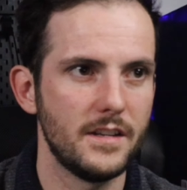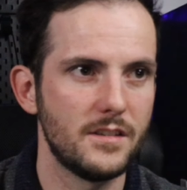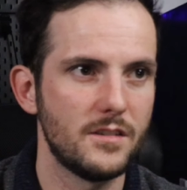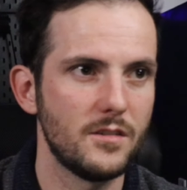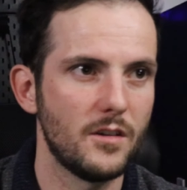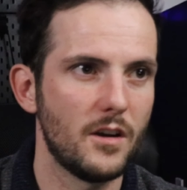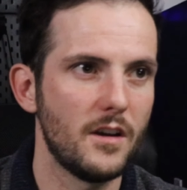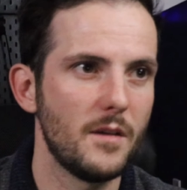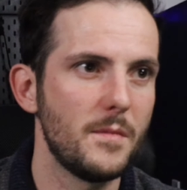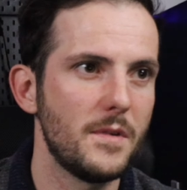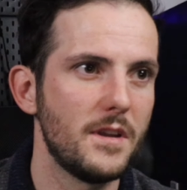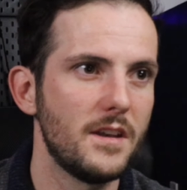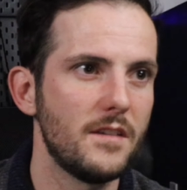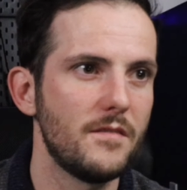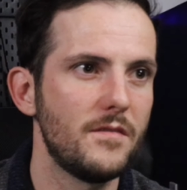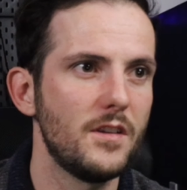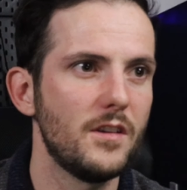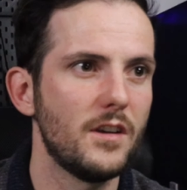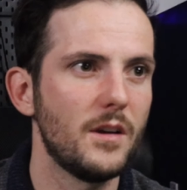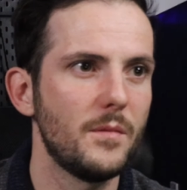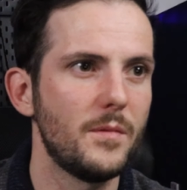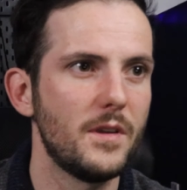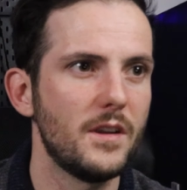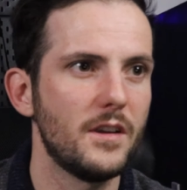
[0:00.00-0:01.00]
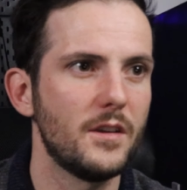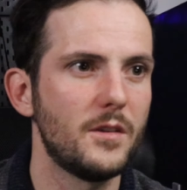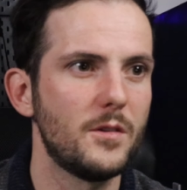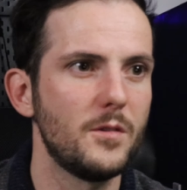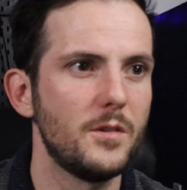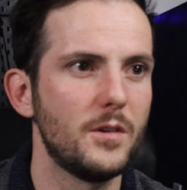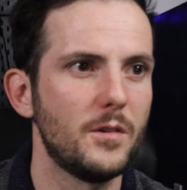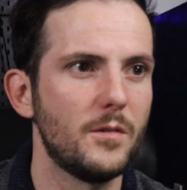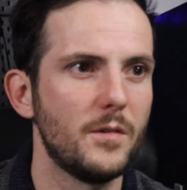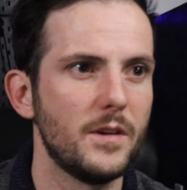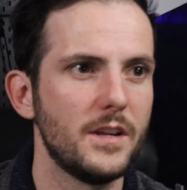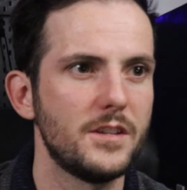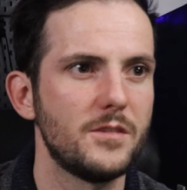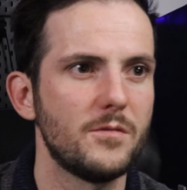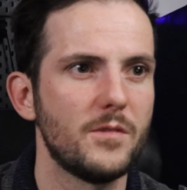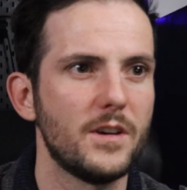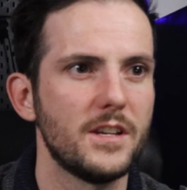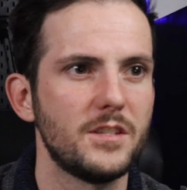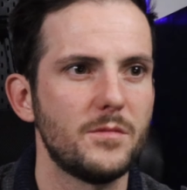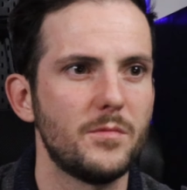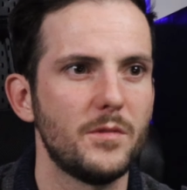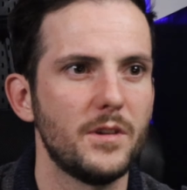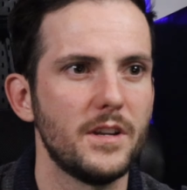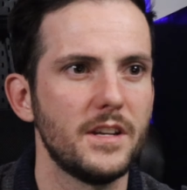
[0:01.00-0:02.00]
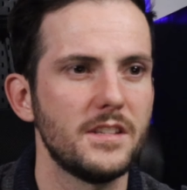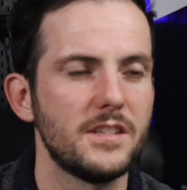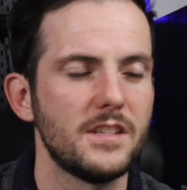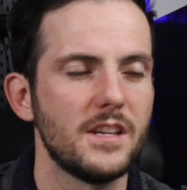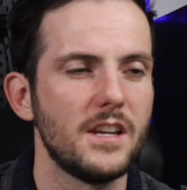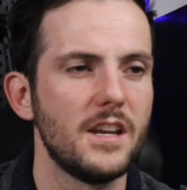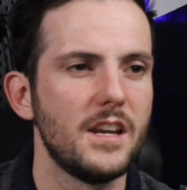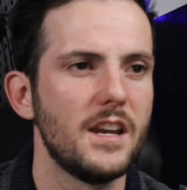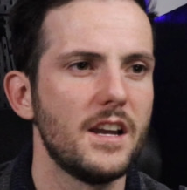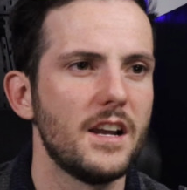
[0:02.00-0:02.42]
So I mean, if you're up here, Cougar Ridge, West Springs,